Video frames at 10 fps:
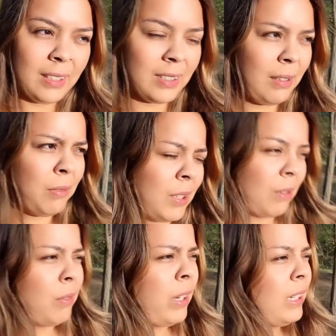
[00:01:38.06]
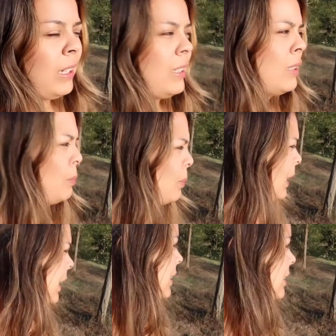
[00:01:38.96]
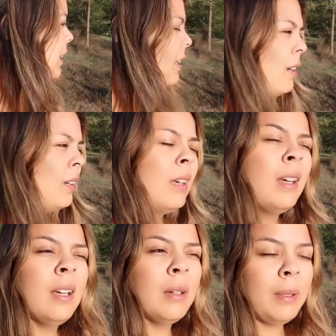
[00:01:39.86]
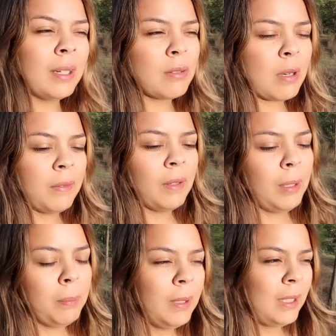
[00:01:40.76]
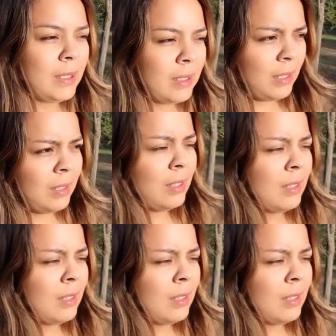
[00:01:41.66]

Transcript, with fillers: and see if we can find a nice place, and then we can drive to that place and